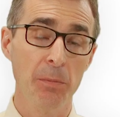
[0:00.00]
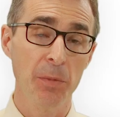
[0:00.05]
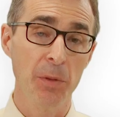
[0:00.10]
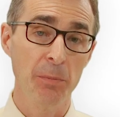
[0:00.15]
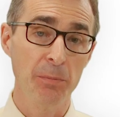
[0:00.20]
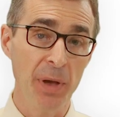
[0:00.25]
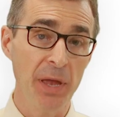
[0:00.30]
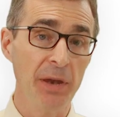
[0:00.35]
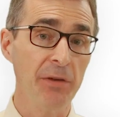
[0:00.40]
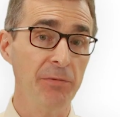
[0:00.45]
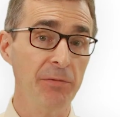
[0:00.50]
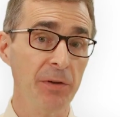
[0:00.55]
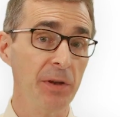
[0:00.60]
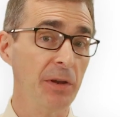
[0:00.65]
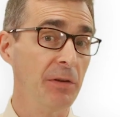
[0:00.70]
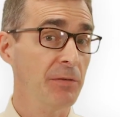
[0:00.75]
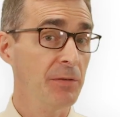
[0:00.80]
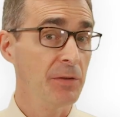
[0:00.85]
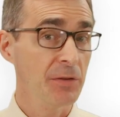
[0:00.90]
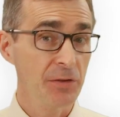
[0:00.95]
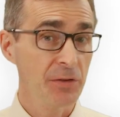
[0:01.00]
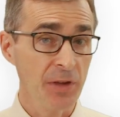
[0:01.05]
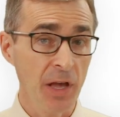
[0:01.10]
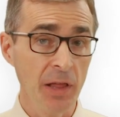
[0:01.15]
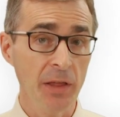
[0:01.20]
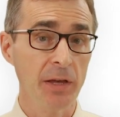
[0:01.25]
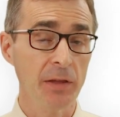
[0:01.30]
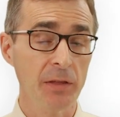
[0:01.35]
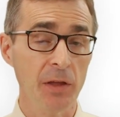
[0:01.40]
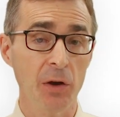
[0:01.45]
benefit of
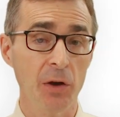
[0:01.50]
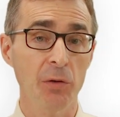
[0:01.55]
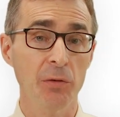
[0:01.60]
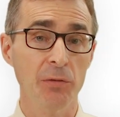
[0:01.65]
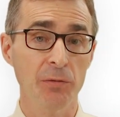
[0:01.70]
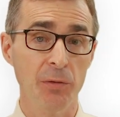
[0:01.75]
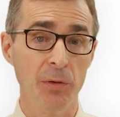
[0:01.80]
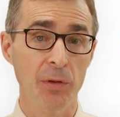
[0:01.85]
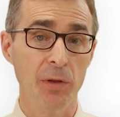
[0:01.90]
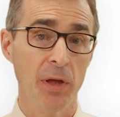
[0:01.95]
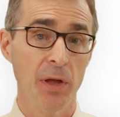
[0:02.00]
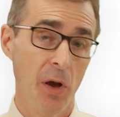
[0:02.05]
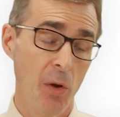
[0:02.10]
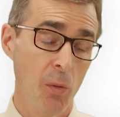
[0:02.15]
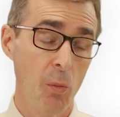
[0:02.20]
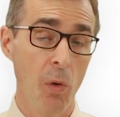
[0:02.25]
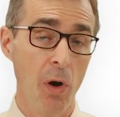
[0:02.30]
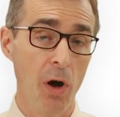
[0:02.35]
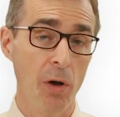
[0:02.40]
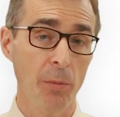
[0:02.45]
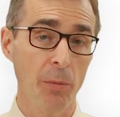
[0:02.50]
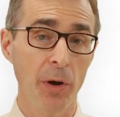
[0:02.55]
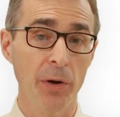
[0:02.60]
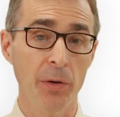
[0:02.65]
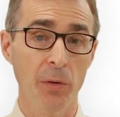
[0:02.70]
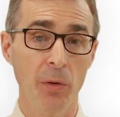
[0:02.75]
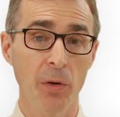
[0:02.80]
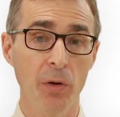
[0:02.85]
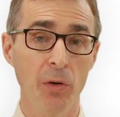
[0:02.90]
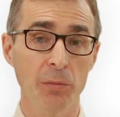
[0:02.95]
selling, though, for
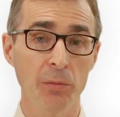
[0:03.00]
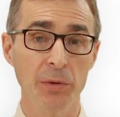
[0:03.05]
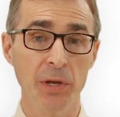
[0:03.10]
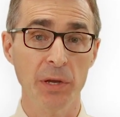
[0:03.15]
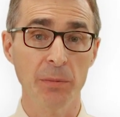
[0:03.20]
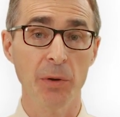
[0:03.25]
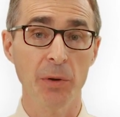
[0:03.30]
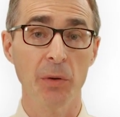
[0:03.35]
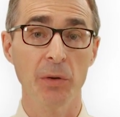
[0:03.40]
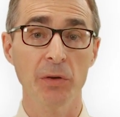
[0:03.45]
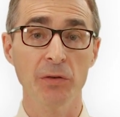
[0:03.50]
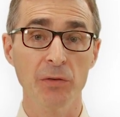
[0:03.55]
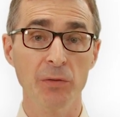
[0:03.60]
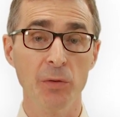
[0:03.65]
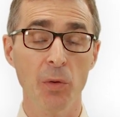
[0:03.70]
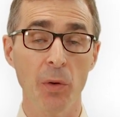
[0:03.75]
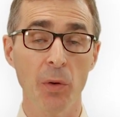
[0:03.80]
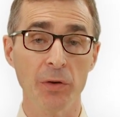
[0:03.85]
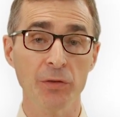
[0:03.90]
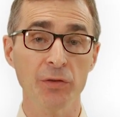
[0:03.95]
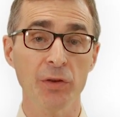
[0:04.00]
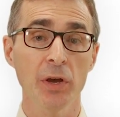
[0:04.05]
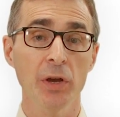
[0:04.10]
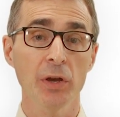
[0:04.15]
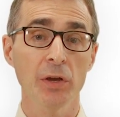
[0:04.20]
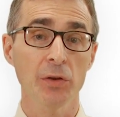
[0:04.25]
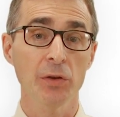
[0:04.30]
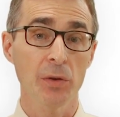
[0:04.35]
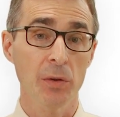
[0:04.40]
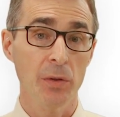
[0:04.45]
Walmart or Home Depot is, of course,
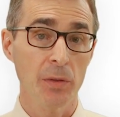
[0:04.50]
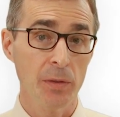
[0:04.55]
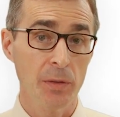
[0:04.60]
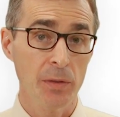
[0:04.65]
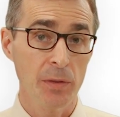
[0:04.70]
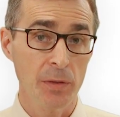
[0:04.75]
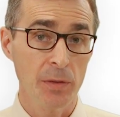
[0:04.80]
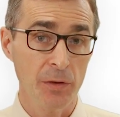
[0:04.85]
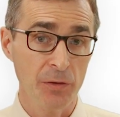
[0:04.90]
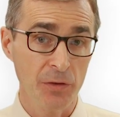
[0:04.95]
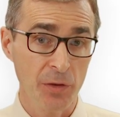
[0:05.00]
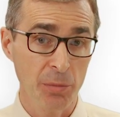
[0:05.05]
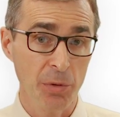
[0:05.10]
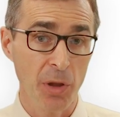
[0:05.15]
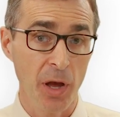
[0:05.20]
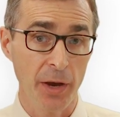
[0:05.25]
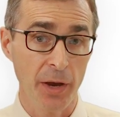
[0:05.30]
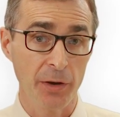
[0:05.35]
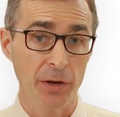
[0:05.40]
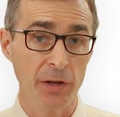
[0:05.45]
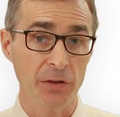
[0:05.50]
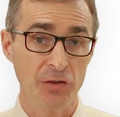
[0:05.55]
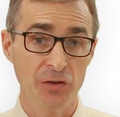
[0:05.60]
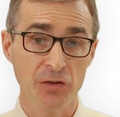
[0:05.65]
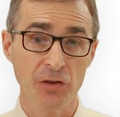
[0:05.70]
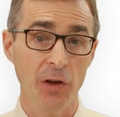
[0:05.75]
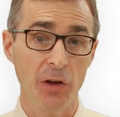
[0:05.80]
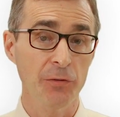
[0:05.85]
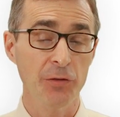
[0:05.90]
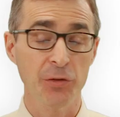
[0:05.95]
the supplier gets
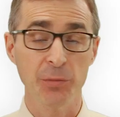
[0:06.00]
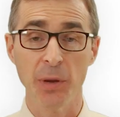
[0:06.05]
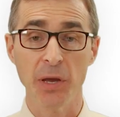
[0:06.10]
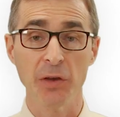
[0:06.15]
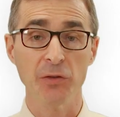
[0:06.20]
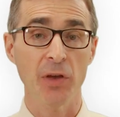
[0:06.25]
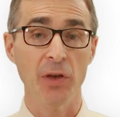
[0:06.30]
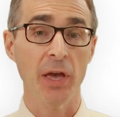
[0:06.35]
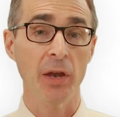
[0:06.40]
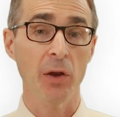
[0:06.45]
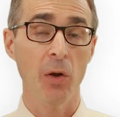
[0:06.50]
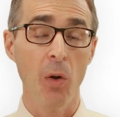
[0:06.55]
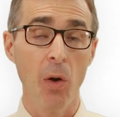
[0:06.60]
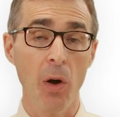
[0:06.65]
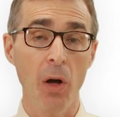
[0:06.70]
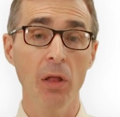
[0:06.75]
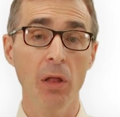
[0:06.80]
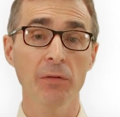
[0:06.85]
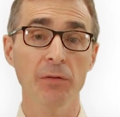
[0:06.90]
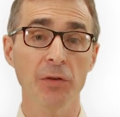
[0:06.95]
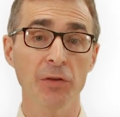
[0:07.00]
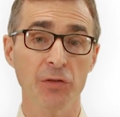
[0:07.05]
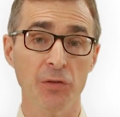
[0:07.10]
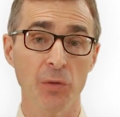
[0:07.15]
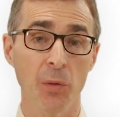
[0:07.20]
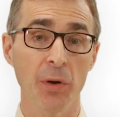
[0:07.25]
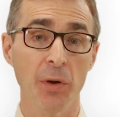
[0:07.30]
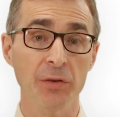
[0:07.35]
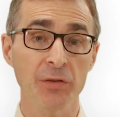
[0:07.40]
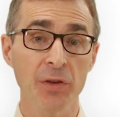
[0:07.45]
shelf space at all of the
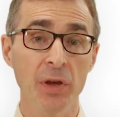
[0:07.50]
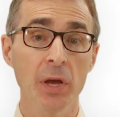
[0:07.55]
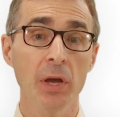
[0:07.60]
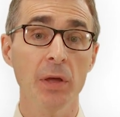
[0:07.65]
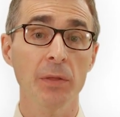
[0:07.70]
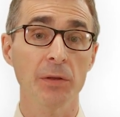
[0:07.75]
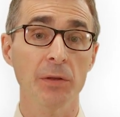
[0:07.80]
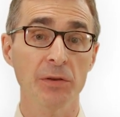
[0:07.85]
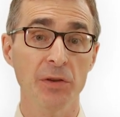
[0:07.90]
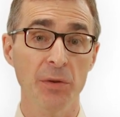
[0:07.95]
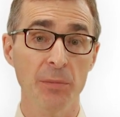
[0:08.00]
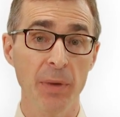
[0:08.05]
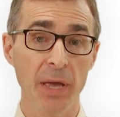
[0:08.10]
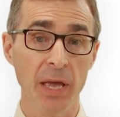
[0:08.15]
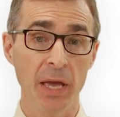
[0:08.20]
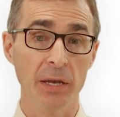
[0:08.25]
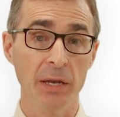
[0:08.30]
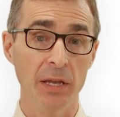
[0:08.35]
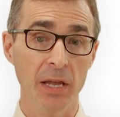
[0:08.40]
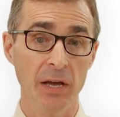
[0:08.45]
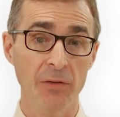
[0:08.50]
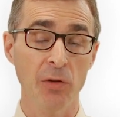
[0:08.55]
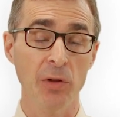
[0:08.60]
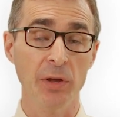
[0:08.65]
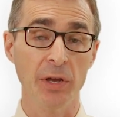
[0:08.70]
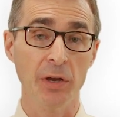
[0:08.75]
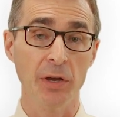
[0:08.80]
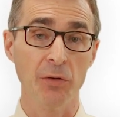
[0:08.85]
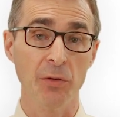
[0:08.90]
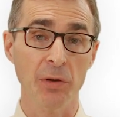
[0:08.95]
stores, the demand level
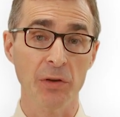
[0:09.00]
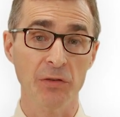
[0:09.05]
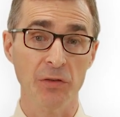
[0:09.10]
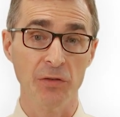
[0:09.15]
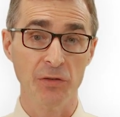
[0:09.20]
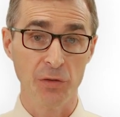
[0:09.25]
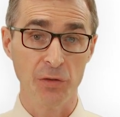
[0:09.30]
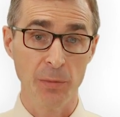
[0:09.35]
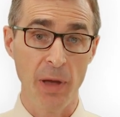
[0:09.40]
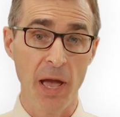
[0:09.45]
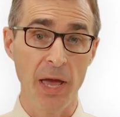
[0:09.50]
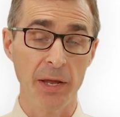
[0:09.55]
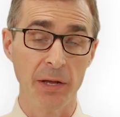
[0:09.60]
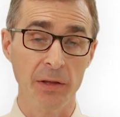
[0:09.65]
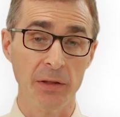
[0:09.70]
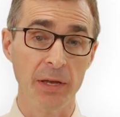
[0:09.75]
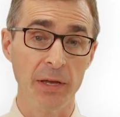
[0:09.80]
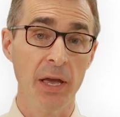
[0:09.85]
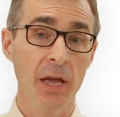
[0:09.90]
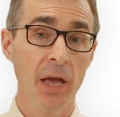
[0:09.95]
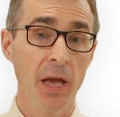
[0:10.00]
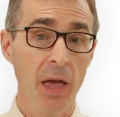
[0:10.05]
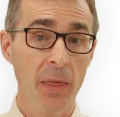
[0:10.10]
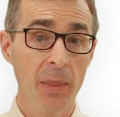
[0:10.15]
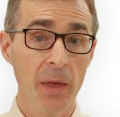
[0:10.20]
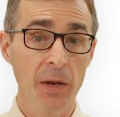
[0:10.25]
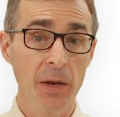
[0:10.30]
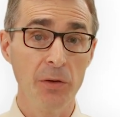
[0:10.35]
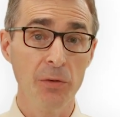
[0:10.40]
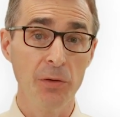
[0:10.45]
increases dramatically, and
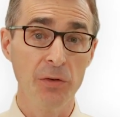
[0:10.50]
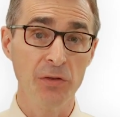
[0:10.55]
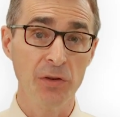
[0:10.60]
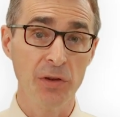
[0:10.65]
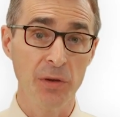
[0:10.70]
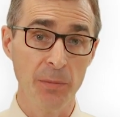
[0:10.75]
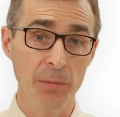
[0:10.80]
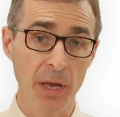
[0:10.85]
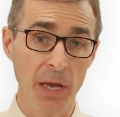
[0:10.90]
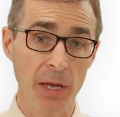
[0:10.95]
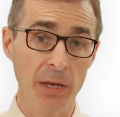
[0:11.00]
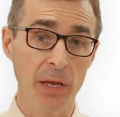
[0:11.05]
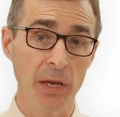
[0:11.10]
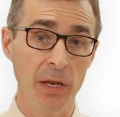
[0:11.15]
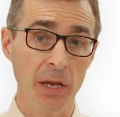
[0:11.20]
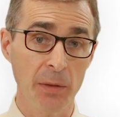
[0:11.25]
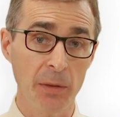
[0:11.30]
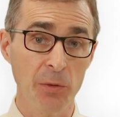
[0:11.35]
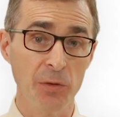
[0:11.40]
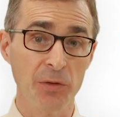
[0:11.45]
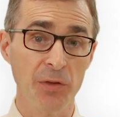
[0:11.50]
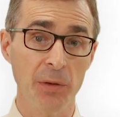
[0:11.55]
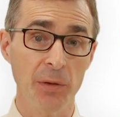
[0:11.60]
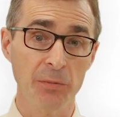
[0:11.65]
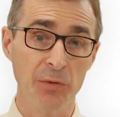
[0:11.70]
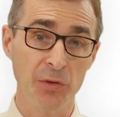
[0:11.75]
that increase in demand enables them